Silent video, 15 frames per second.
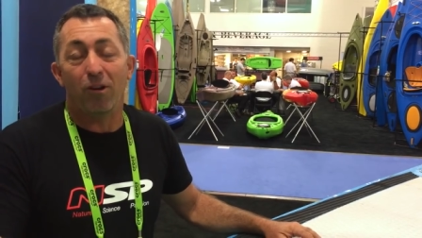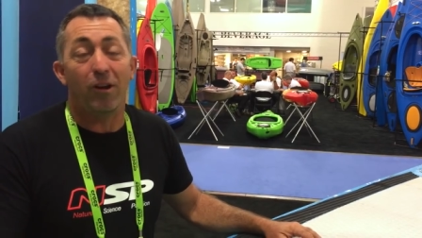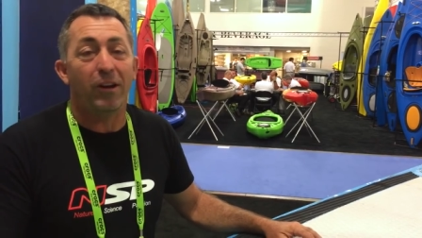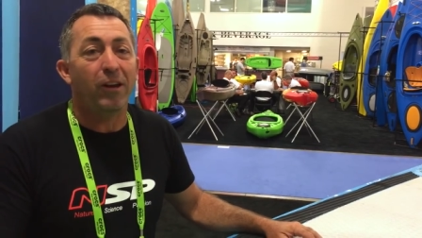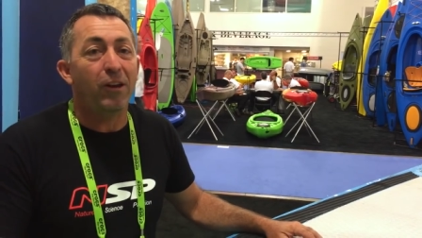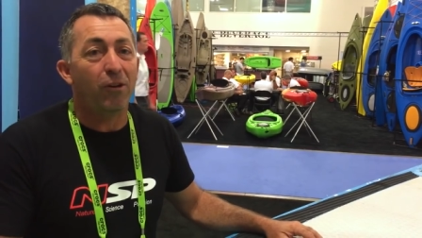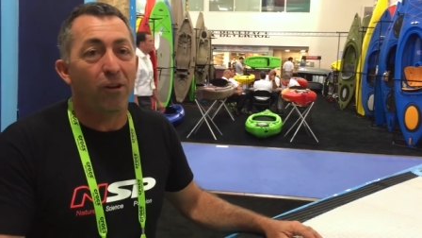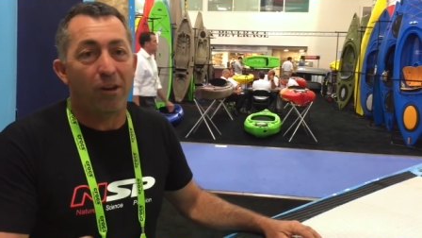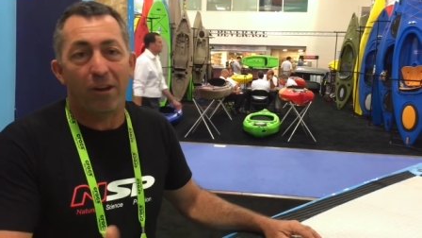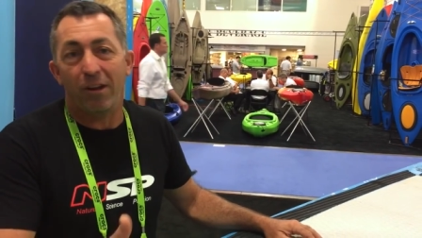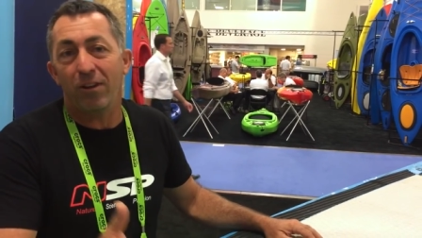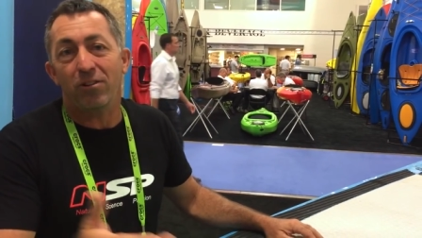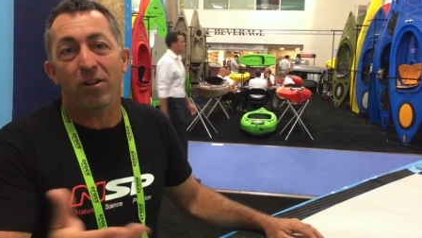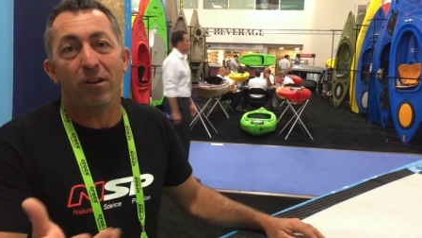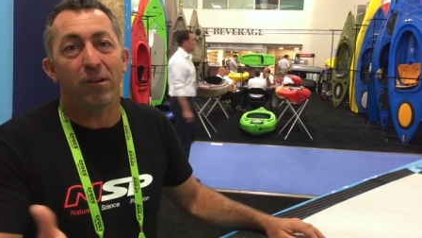like he could have
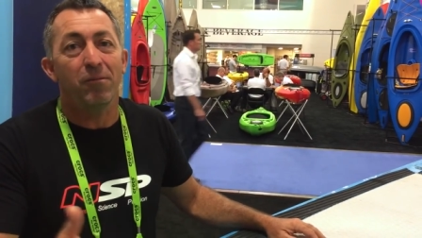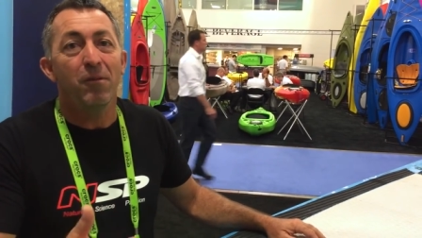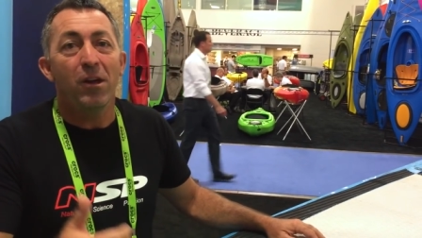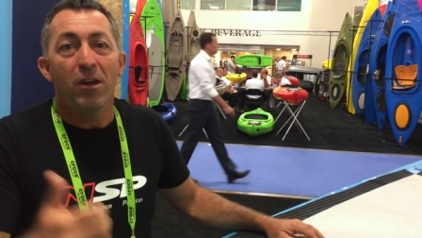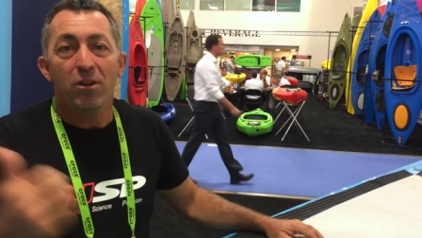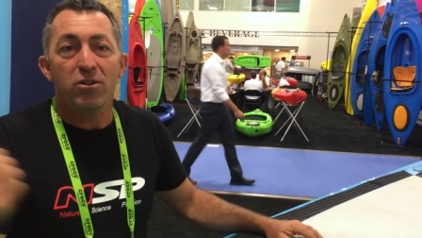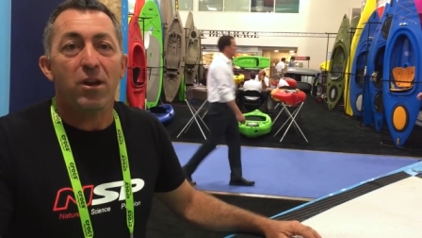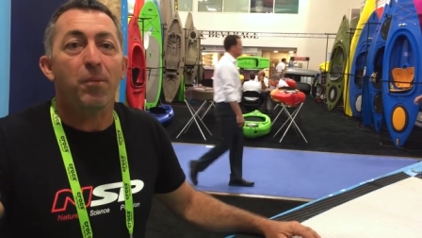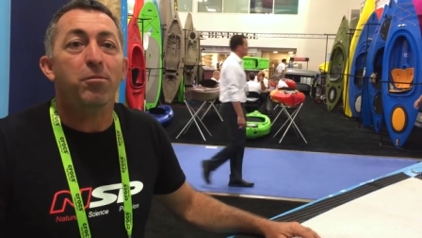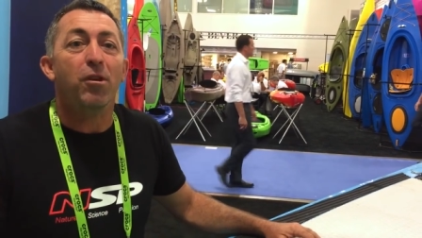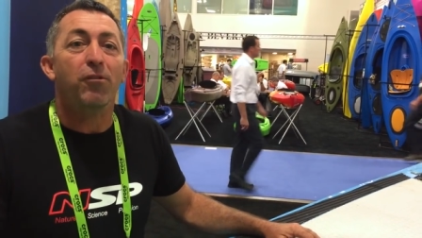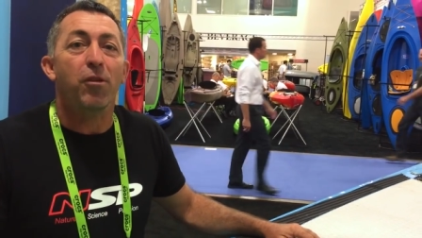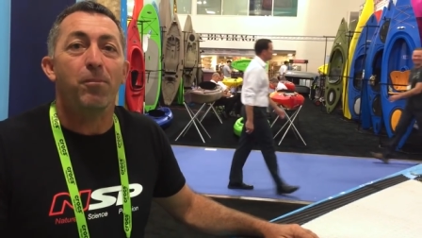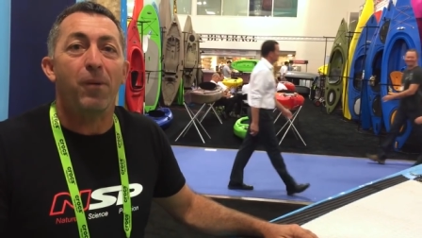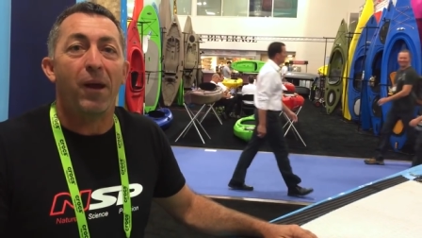easily jumped
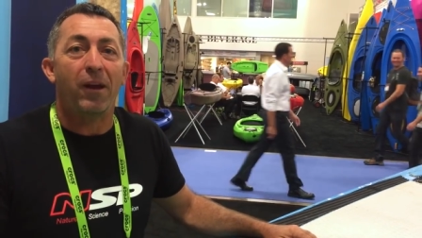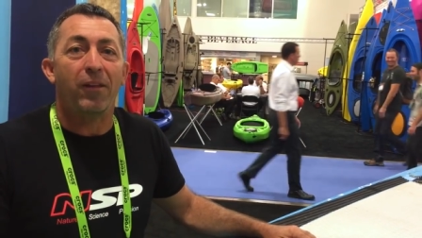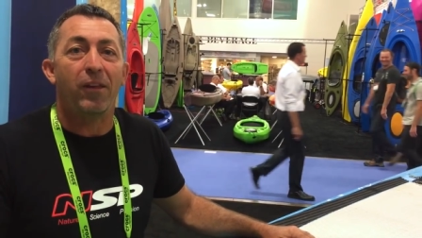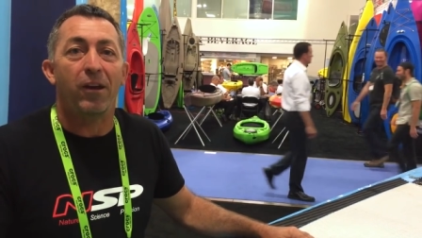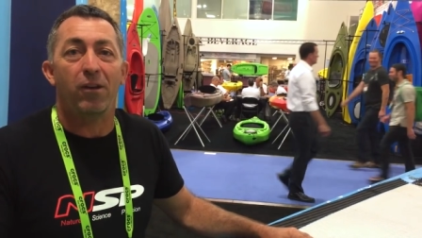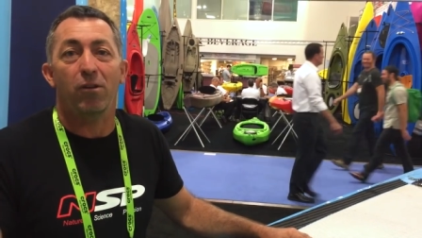off the back of that.